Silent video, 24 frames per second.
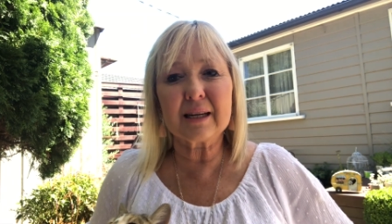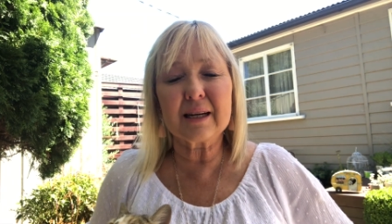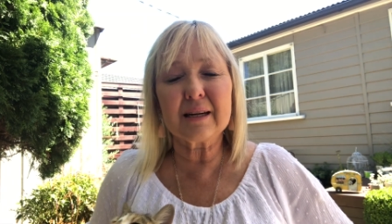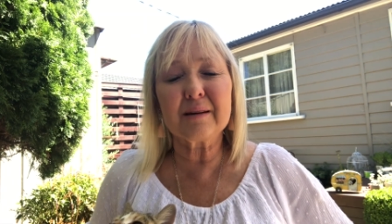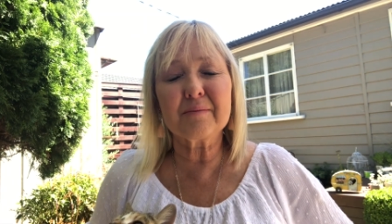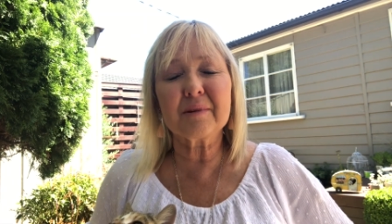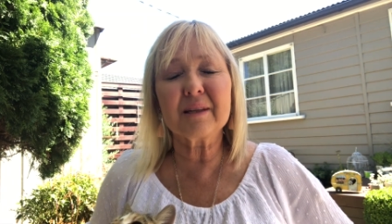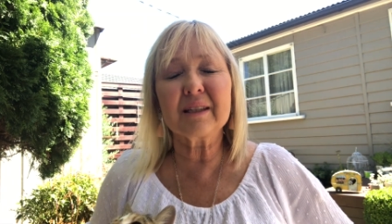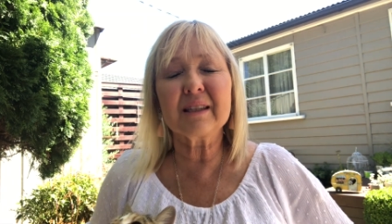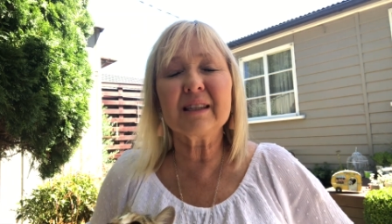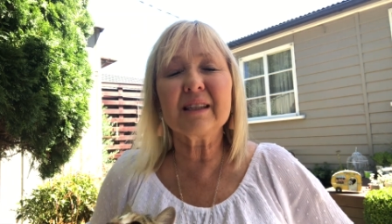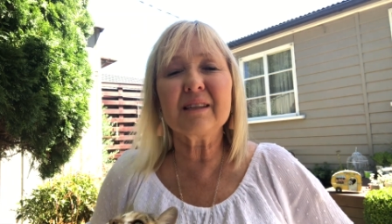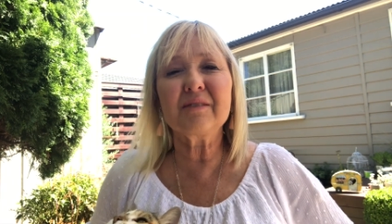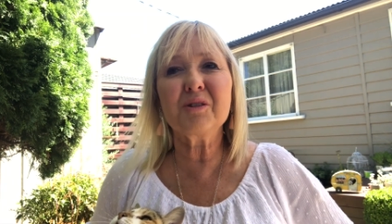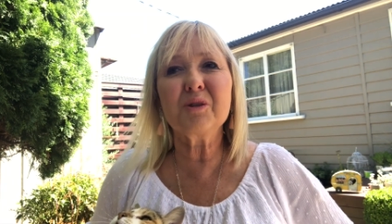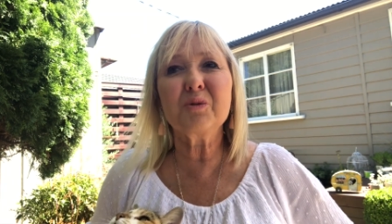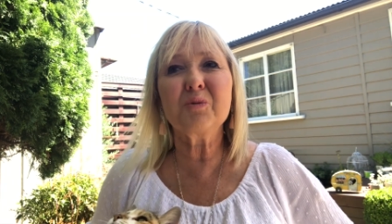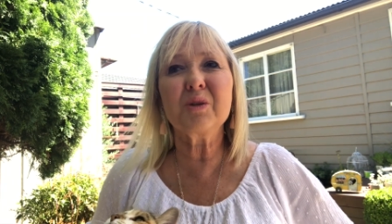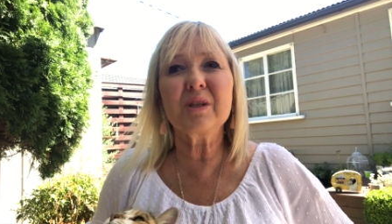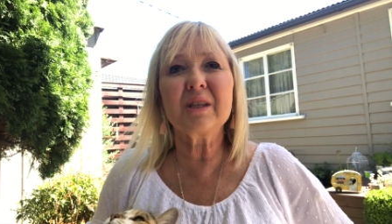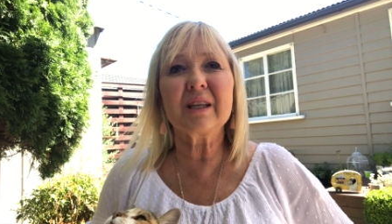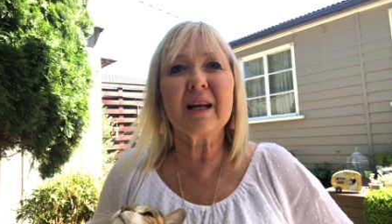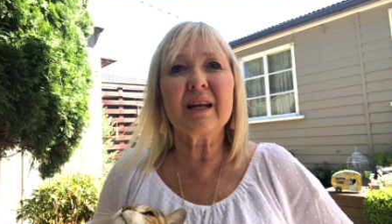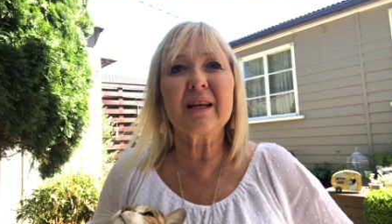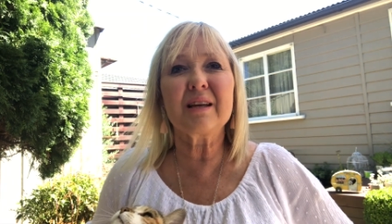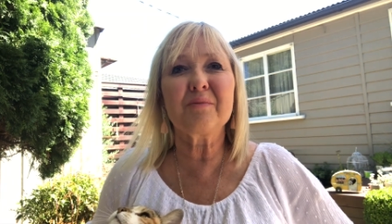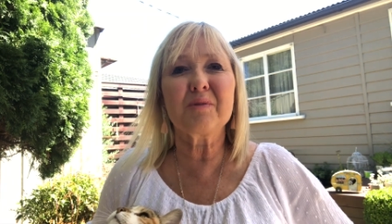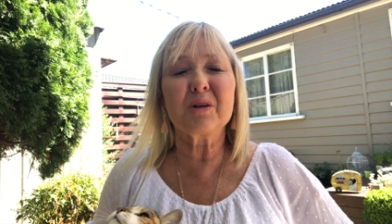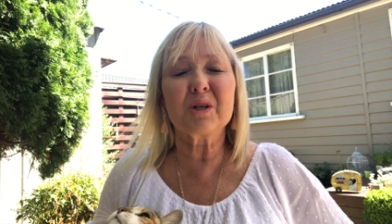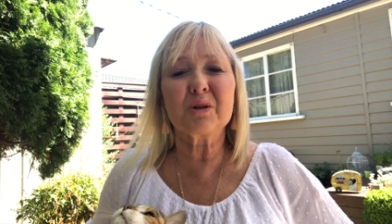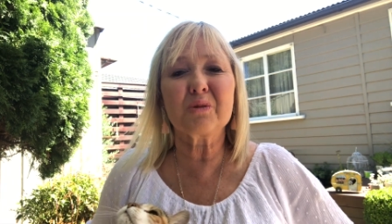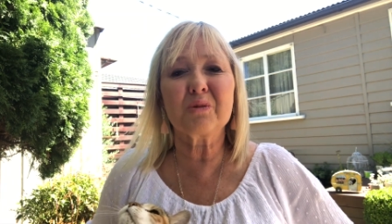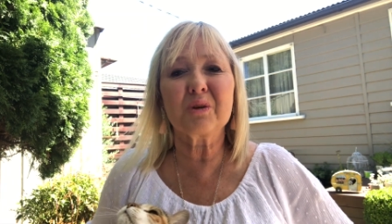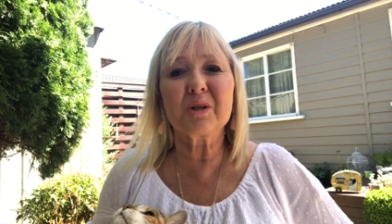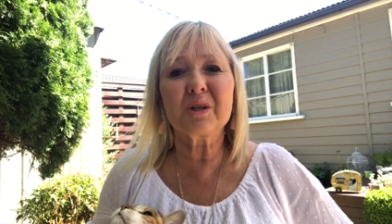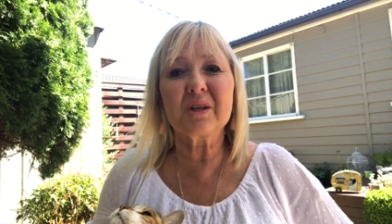And I'm going to leave you with that
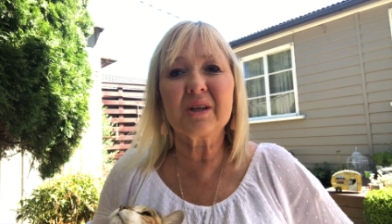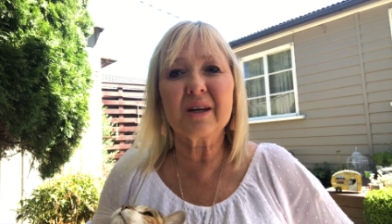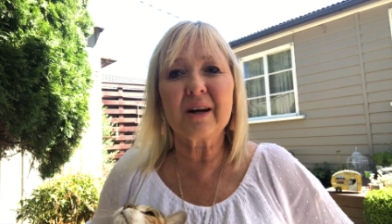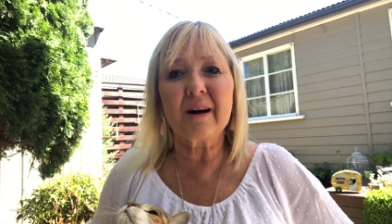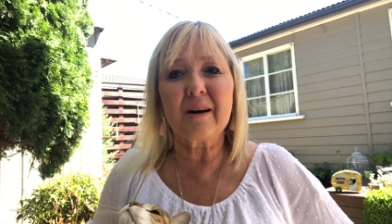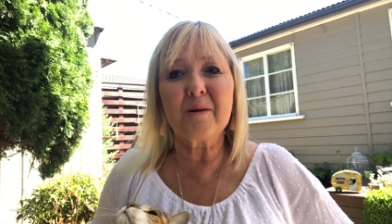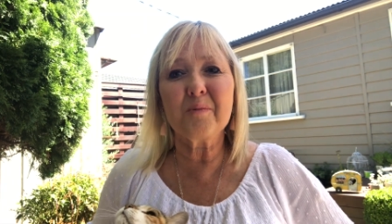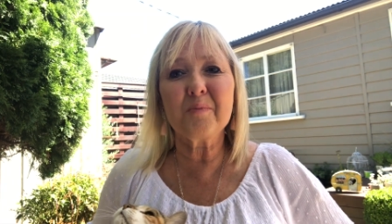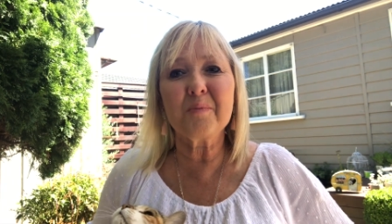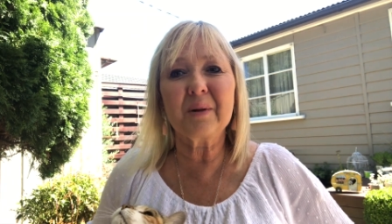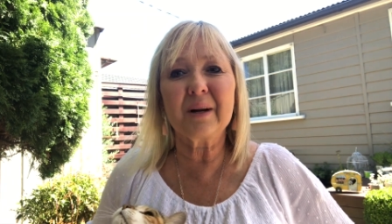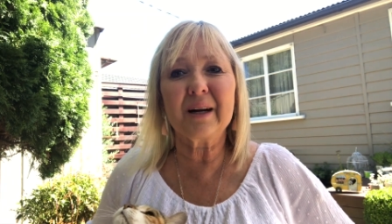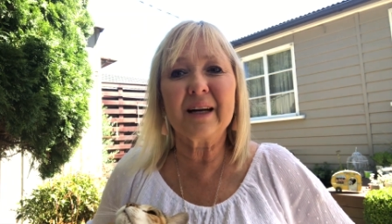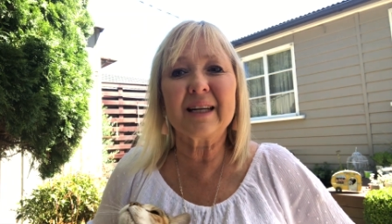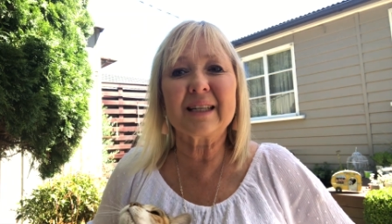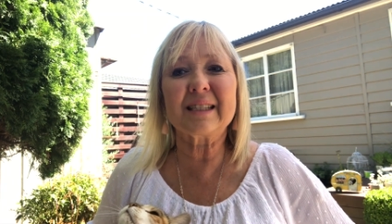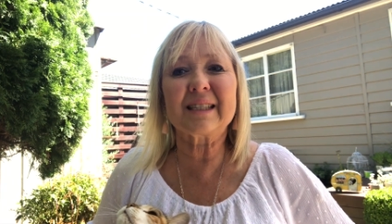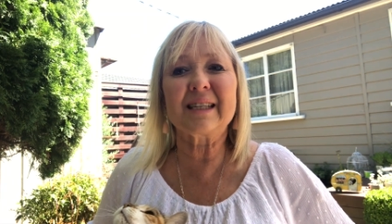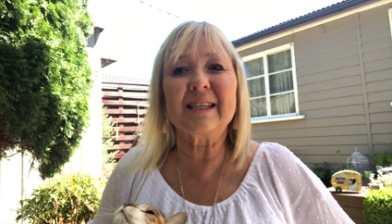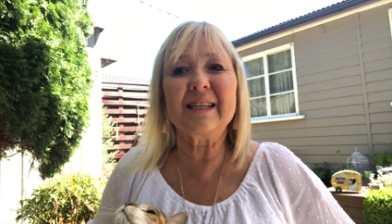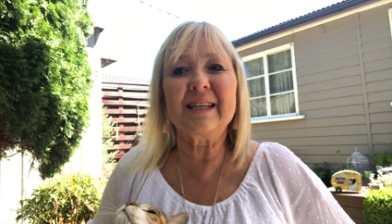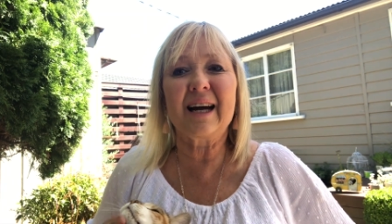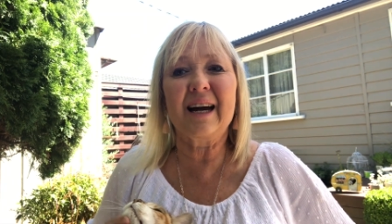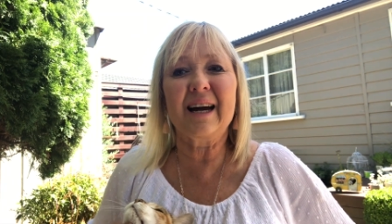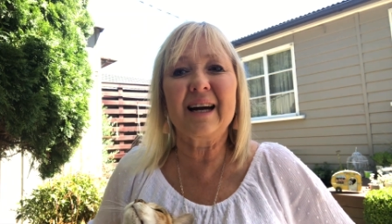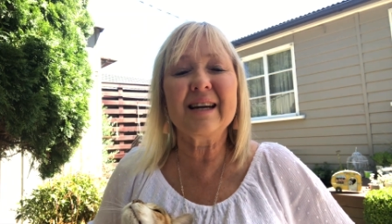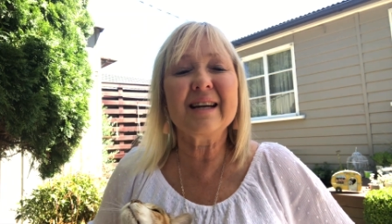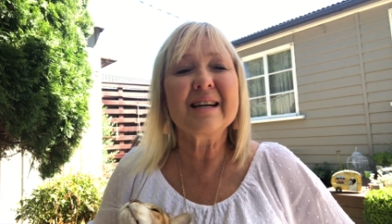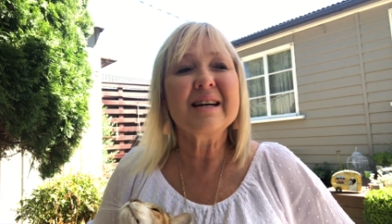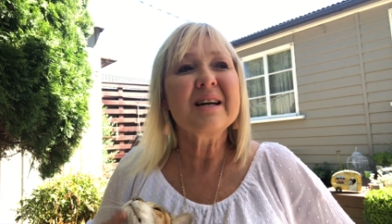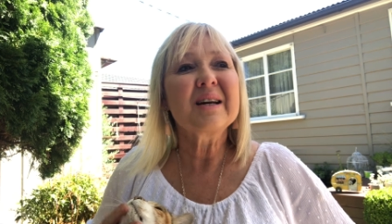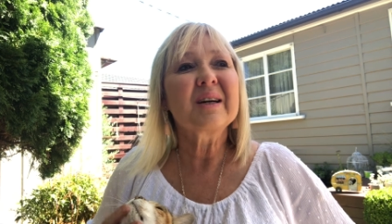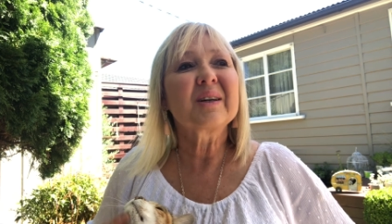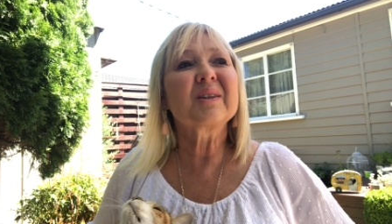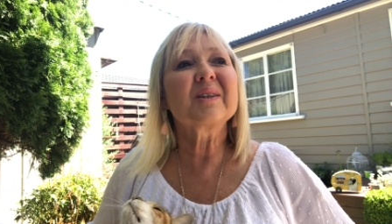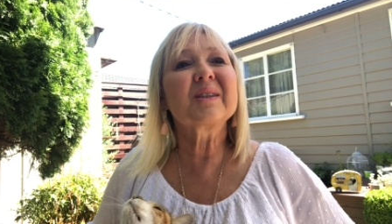image. I want you to go and play it today
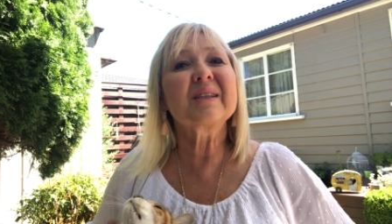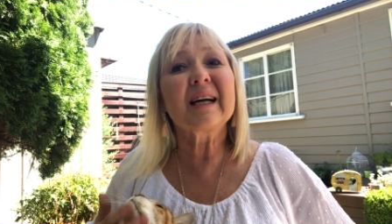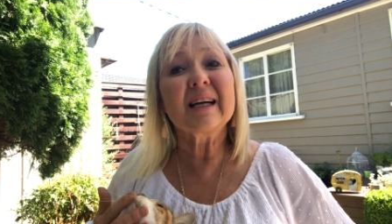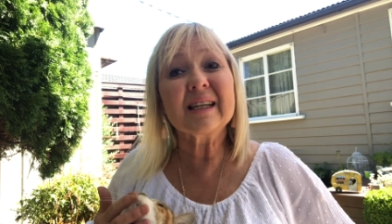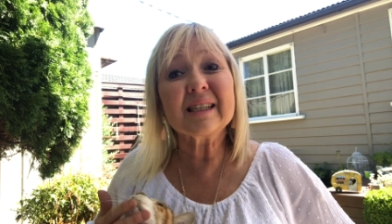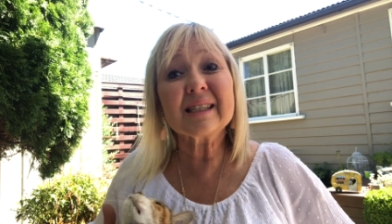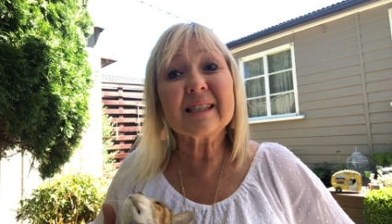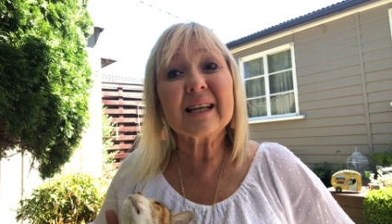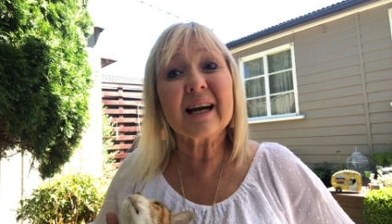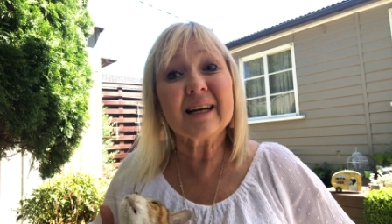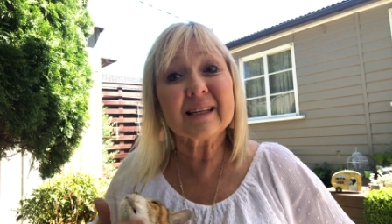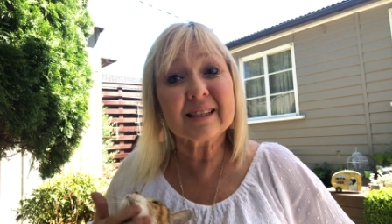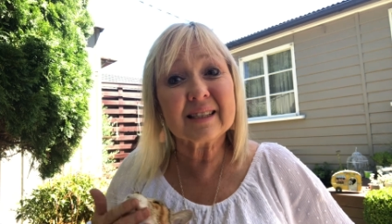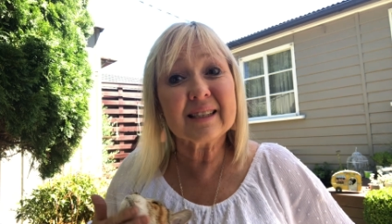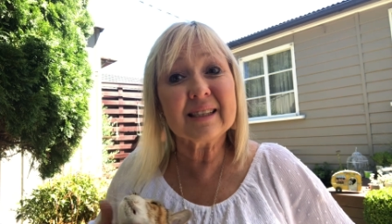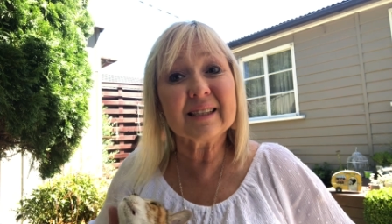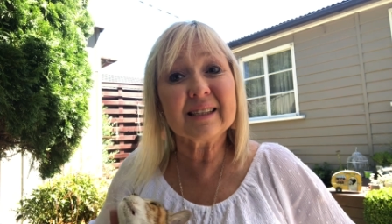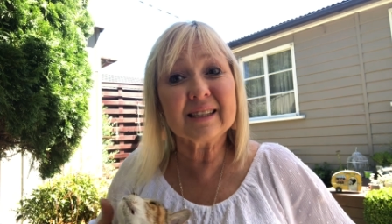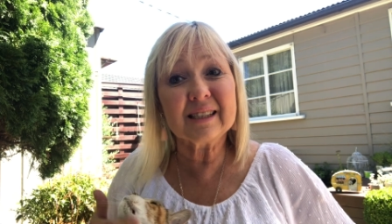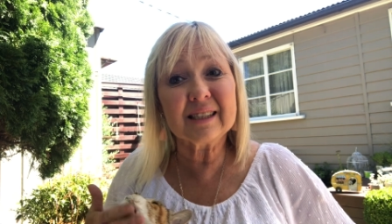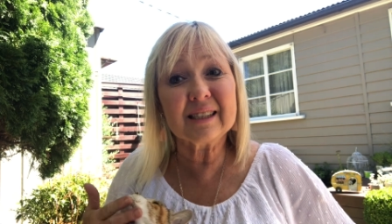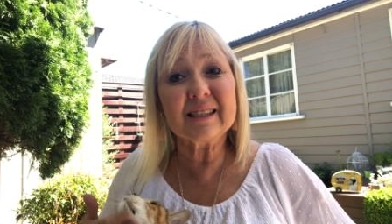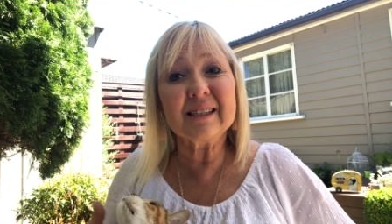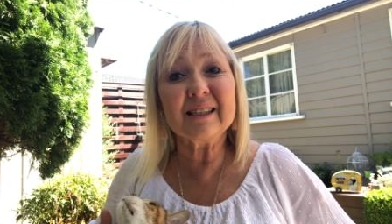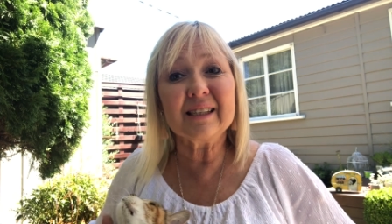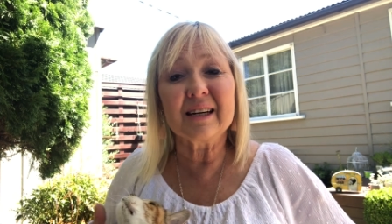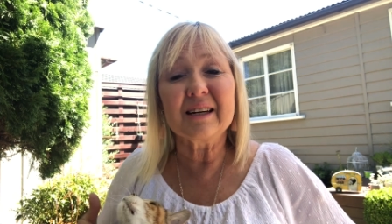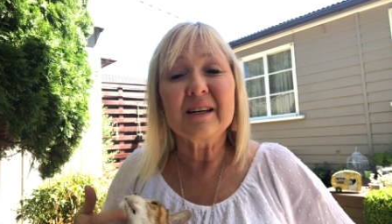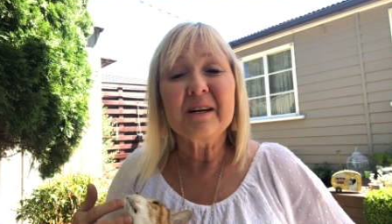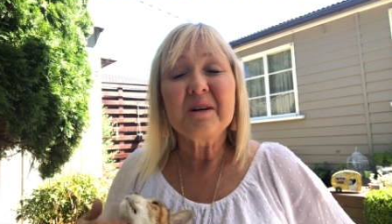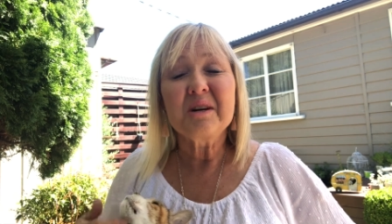because that's us this year.